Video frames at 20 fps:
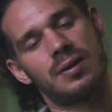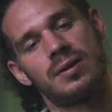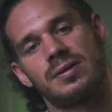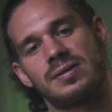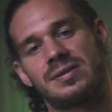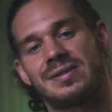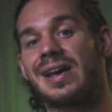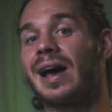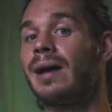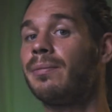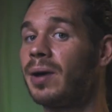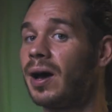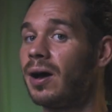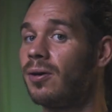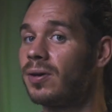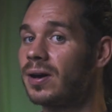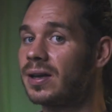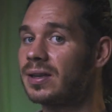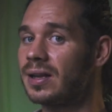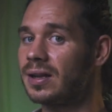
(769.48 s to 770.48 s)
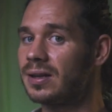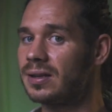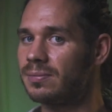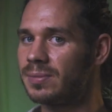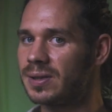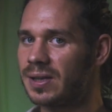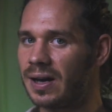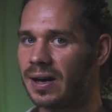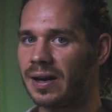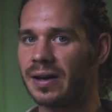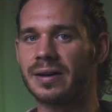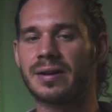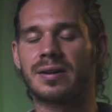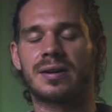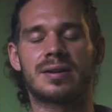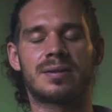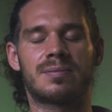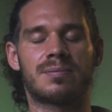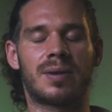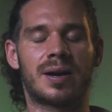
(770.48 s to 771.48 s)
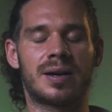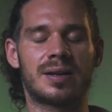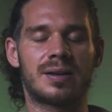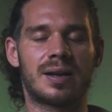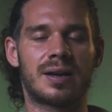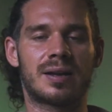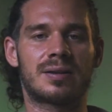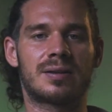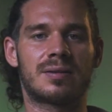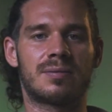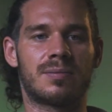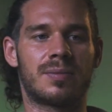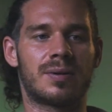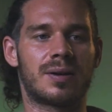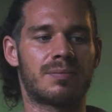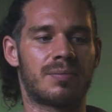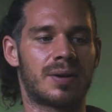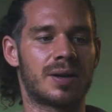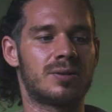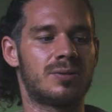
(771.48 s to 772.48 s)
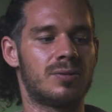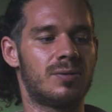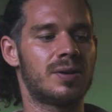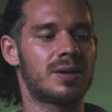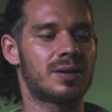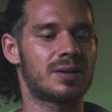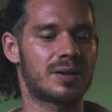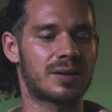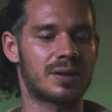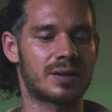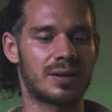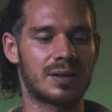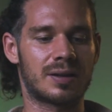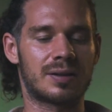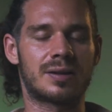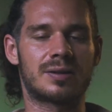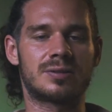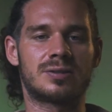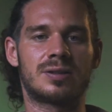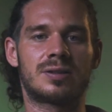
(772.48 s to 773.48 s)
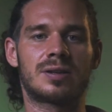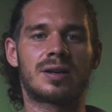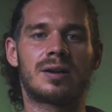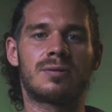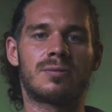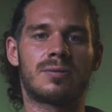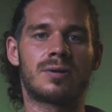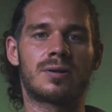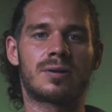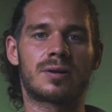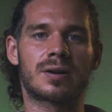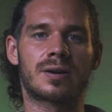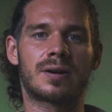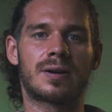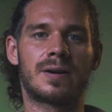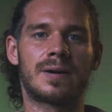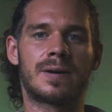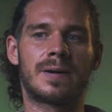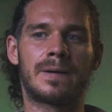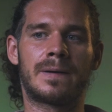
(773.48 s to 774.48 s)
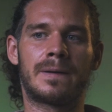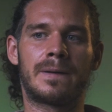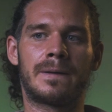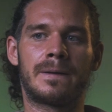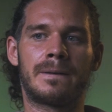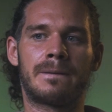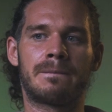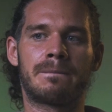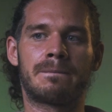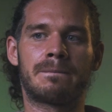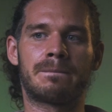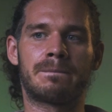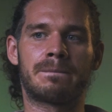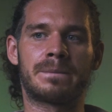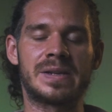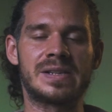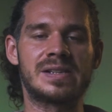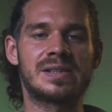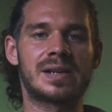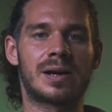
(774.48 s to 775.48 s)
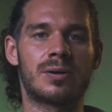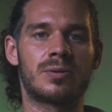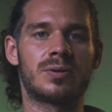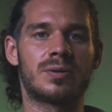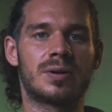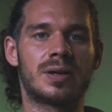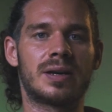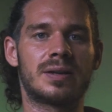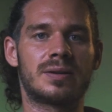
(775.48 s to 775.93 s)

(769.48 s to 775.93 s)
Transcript: somehow get a little bit higher, and by doing the energetical work, this is how you